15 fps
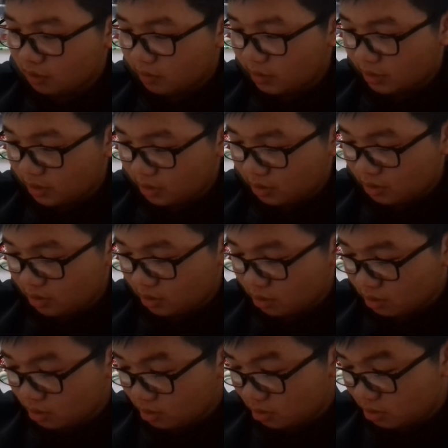Oh, wait. Huh? Is
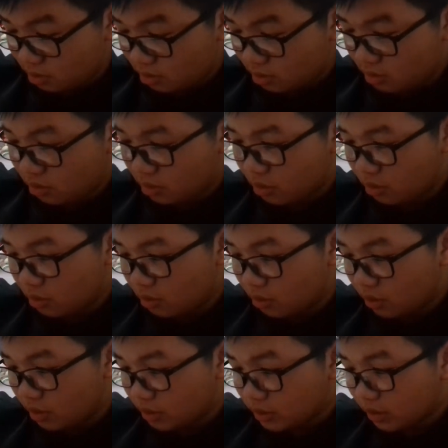
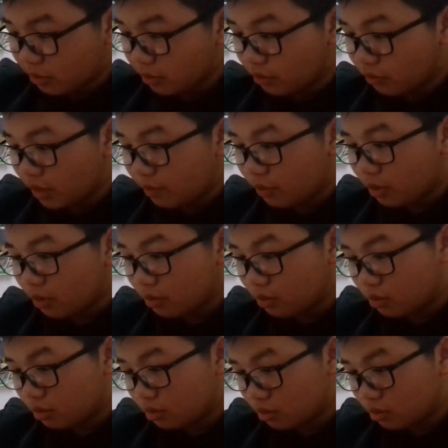this how you do it, bro?